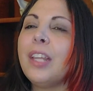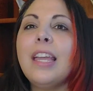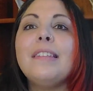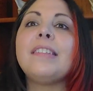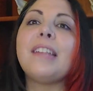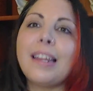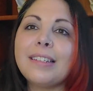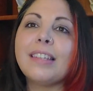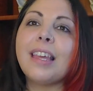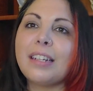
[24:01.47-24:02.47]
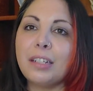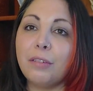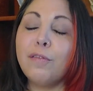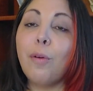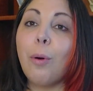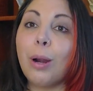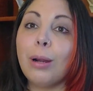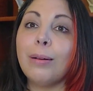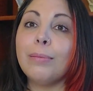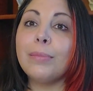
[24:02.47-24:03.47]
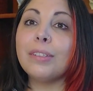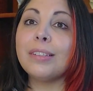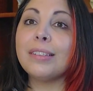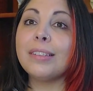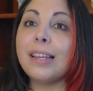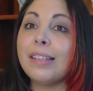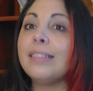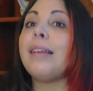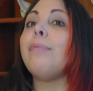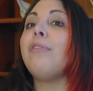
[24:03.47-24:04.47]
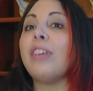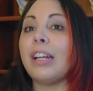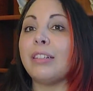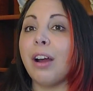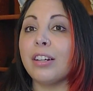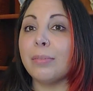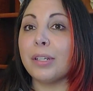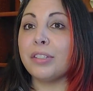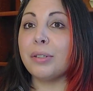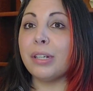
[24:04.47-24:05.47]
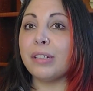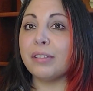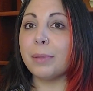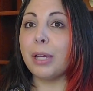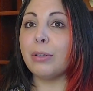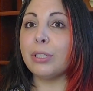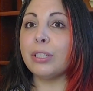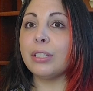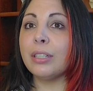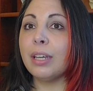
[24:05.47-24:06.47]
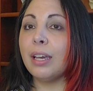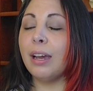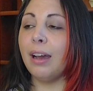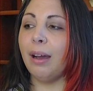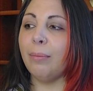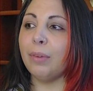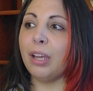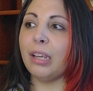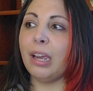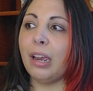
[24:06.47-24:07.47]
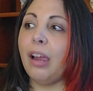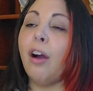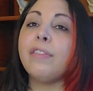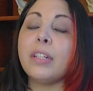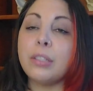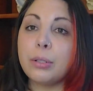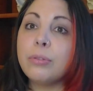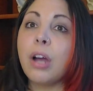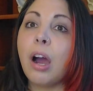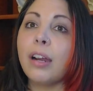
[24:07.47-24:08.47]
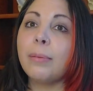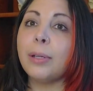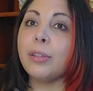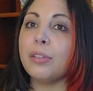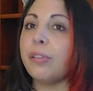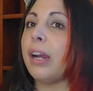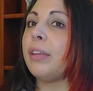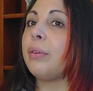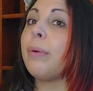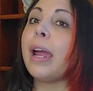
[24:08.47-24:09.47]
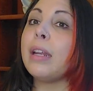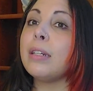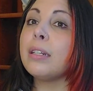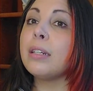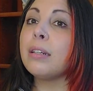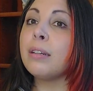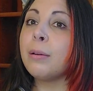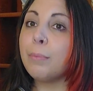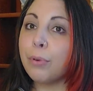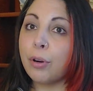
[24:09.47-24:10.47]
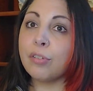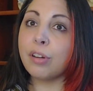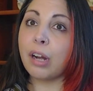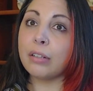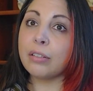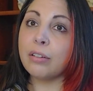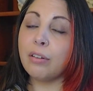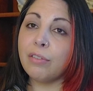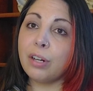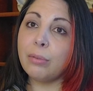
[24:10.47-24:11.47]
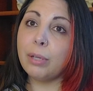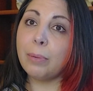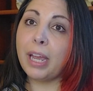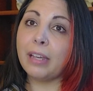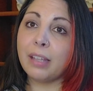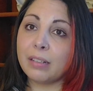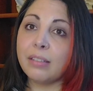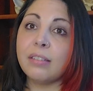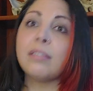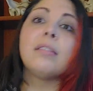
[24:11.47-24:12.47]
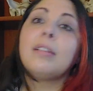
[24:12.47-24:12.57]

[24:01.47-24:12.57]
is nice in that it informs some of what I talk to my students about. I often do talk about the Drag the Red project over in Winnipeg. That's